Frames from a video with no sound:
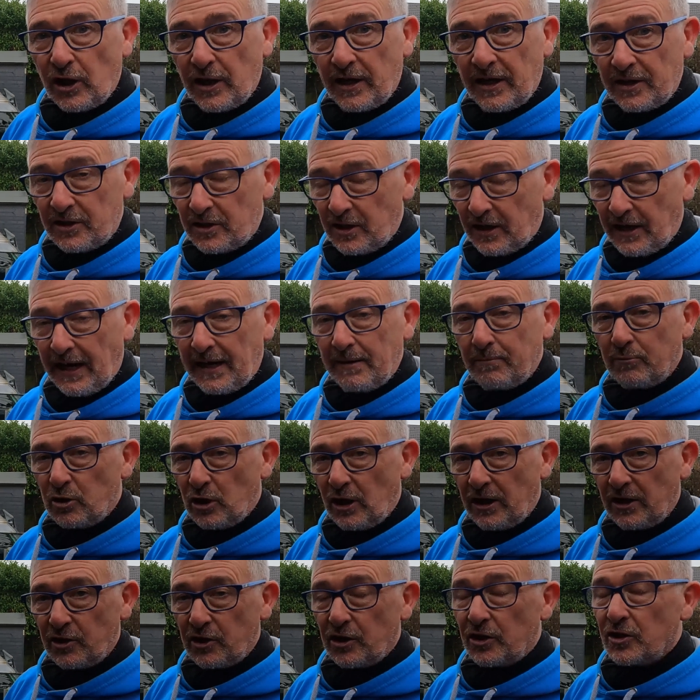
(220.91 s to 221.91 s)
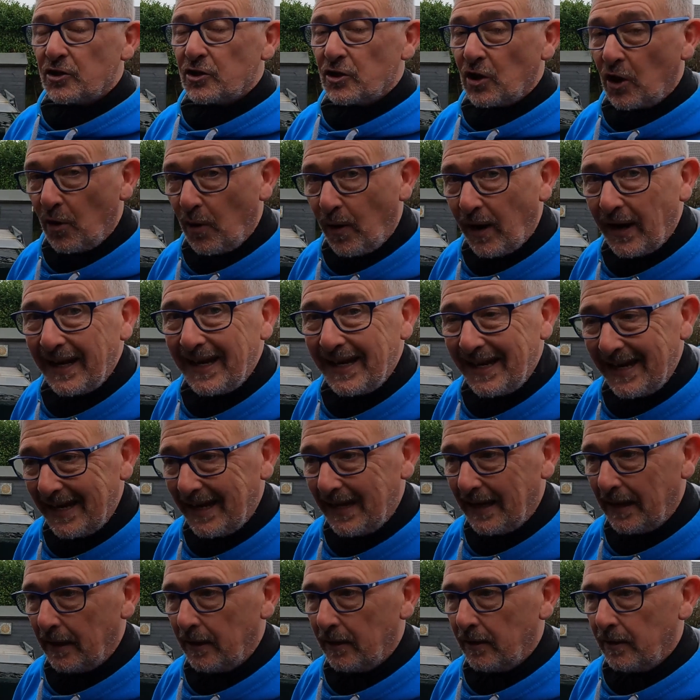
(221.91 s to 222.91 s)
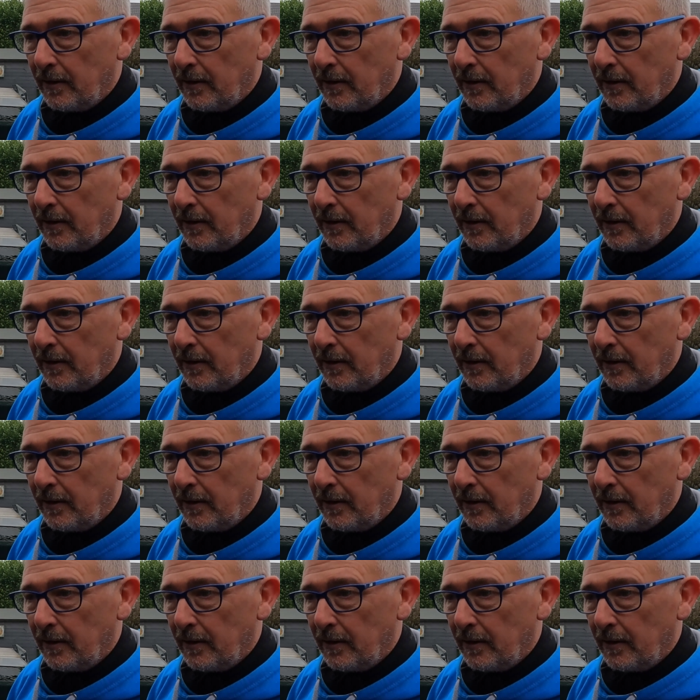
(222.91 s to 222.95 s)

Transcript: It's a game changer. So I hear.